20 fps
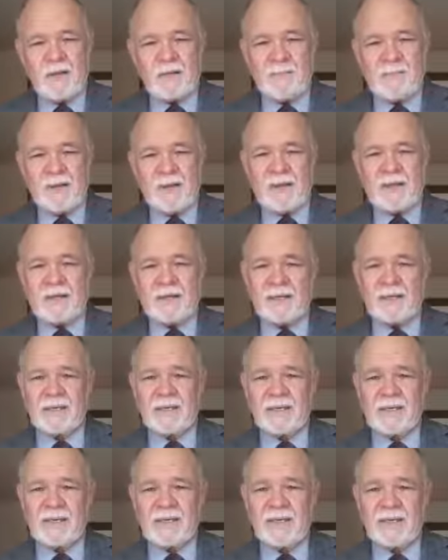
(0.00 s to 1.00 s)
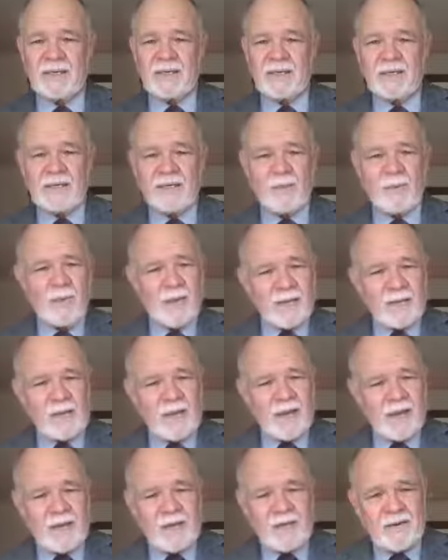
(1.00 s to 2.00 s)
But what
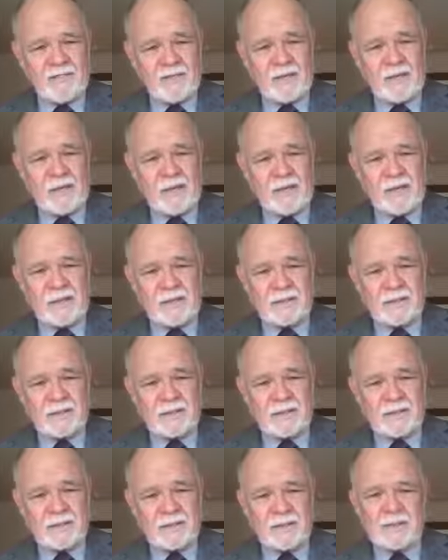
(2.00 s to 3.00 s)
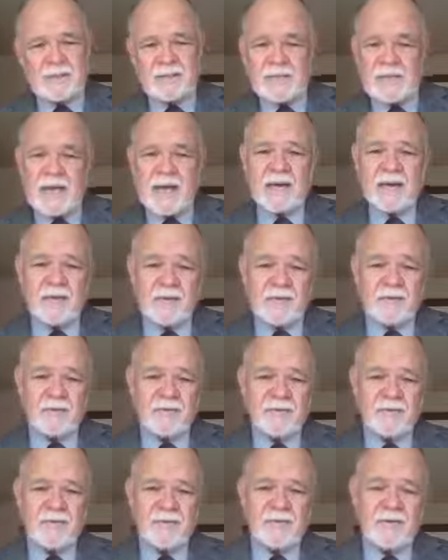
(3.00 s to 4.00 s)
kind of a witness does that
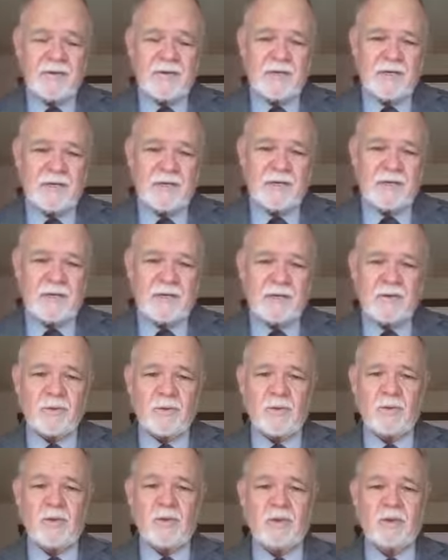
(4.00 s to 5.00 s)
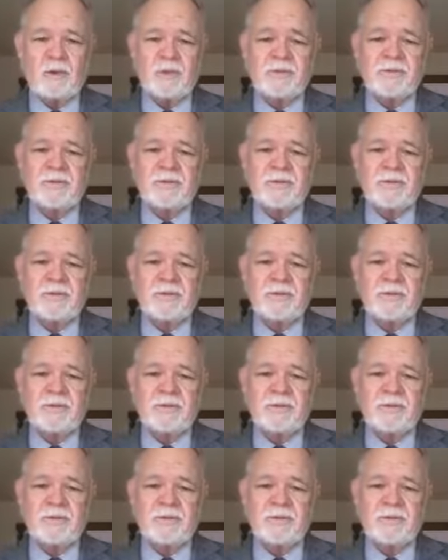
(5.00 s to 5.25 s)
give to the world?